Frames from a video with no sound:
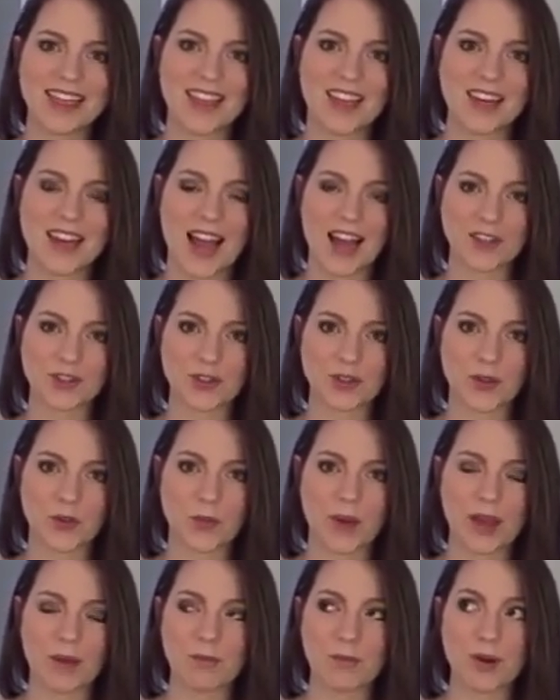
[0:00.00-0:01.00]
the
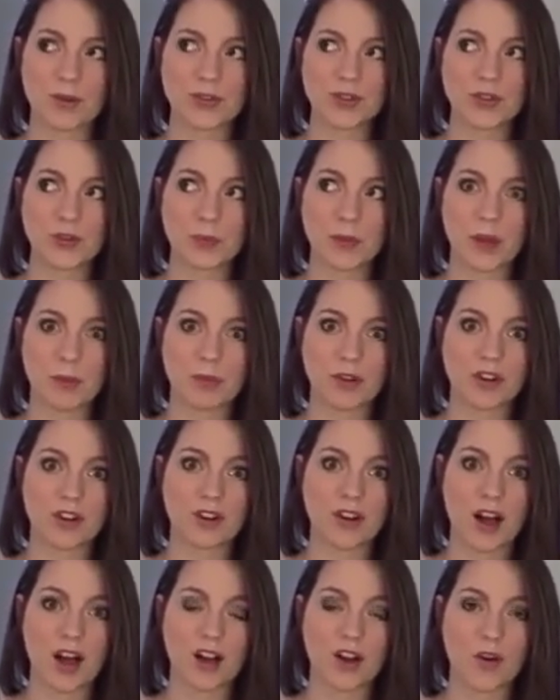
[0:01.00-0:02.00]
natural way. Most people
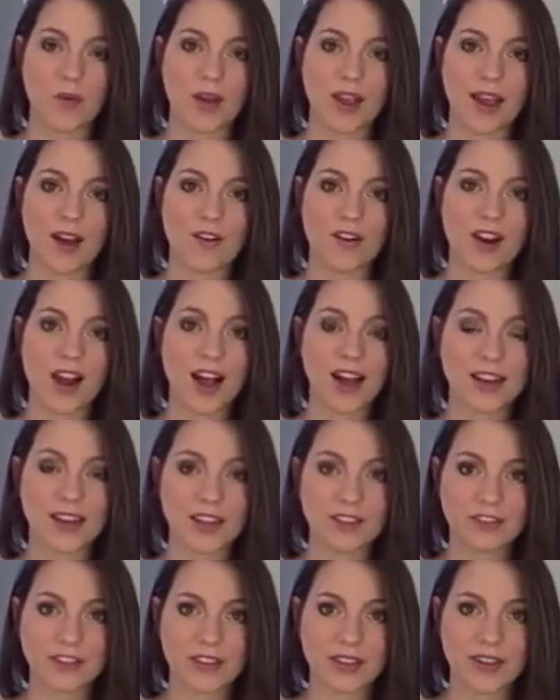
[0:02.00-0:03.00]
are not going out and
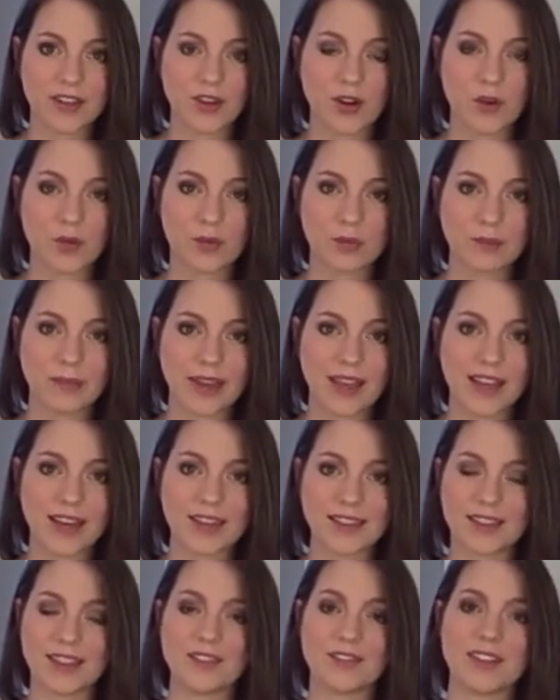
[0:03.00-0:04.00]
hunting for their own meat,
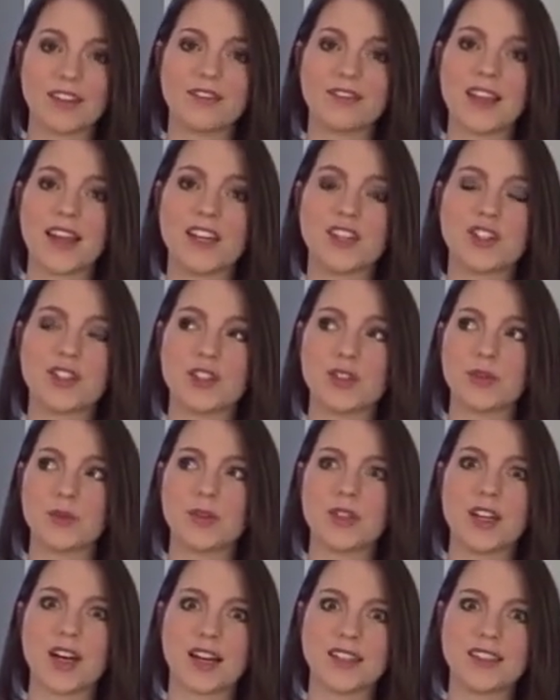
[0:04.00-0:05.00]
and even if they do,
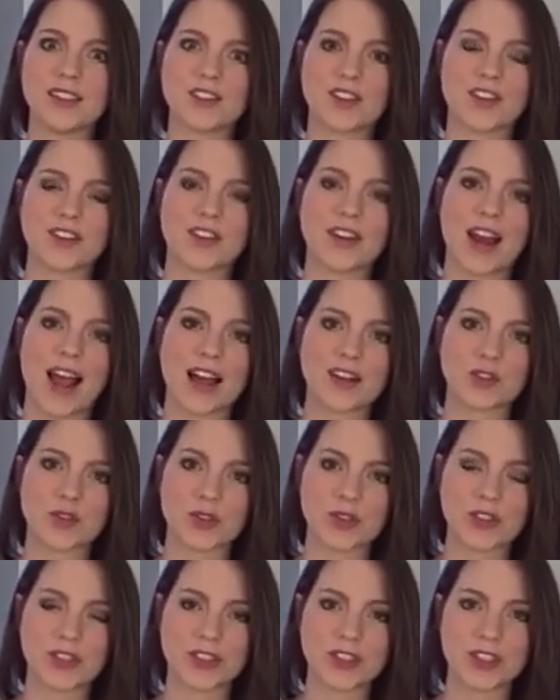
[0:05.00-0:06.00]
guns aren't
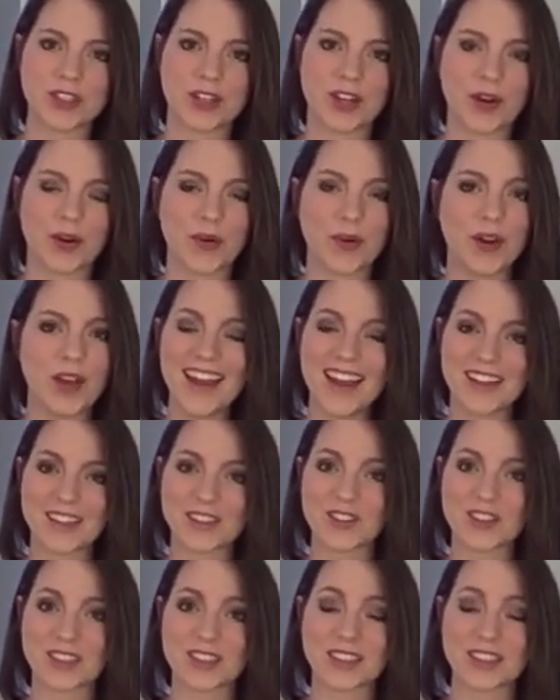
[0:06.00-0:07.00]
natural, you know?
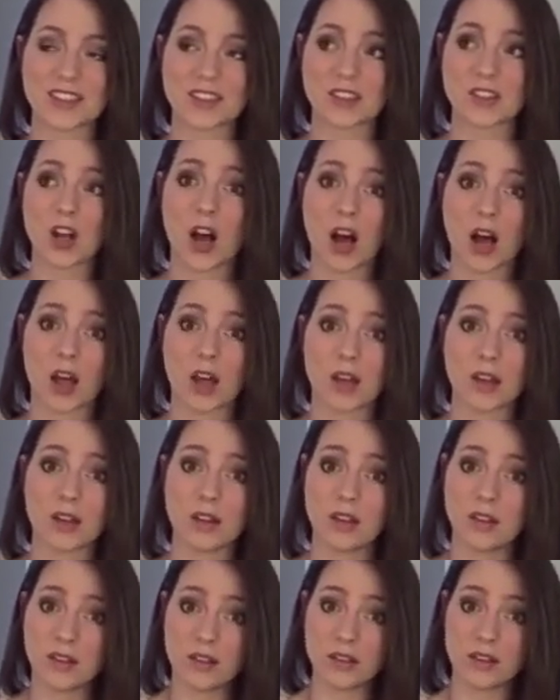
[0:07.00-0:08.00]

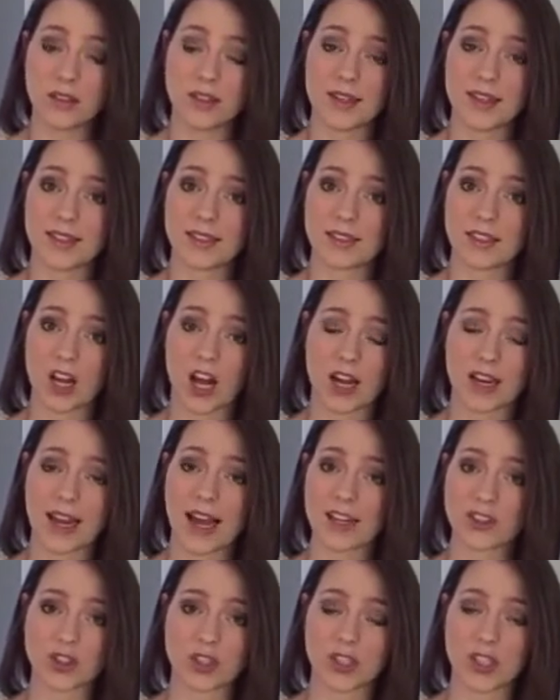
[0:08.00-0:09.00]
It's not
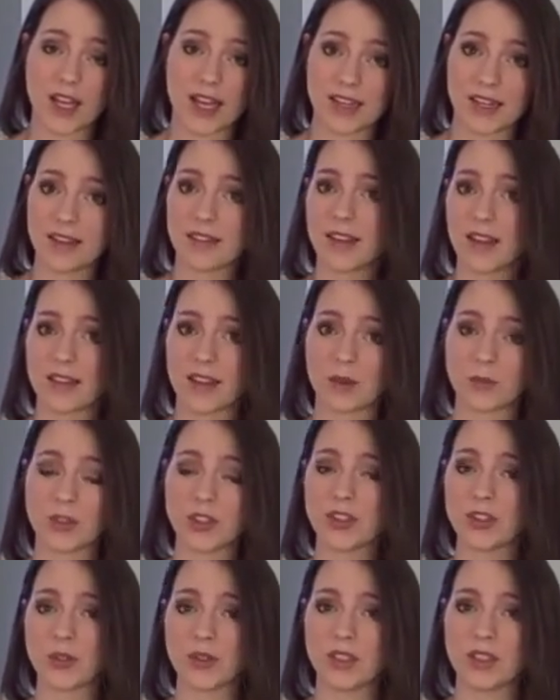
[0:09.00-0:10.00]
natural. Anything that
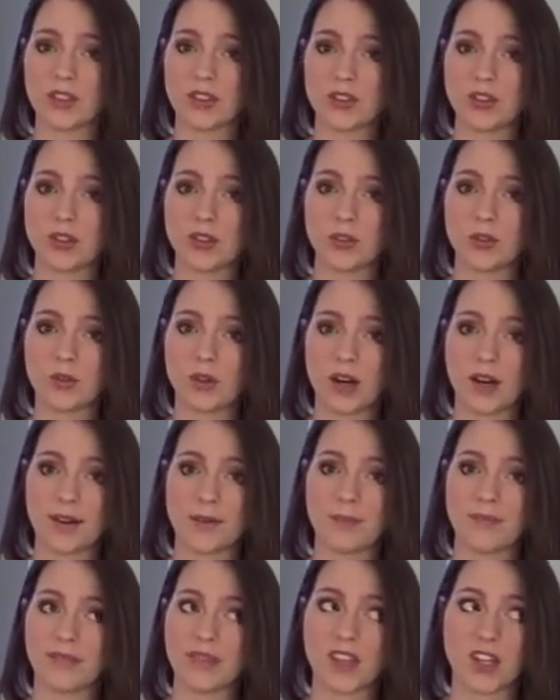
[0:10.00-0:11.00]
we're doing to
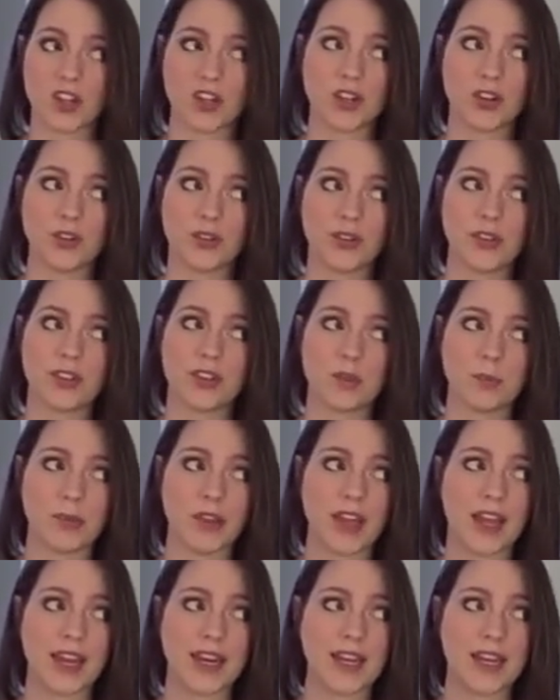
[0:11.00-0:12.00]
the earth, the
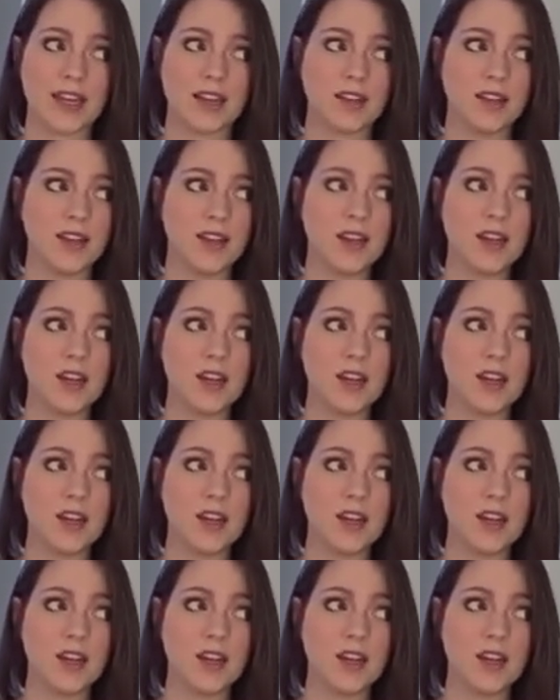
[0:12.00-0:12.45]
planet,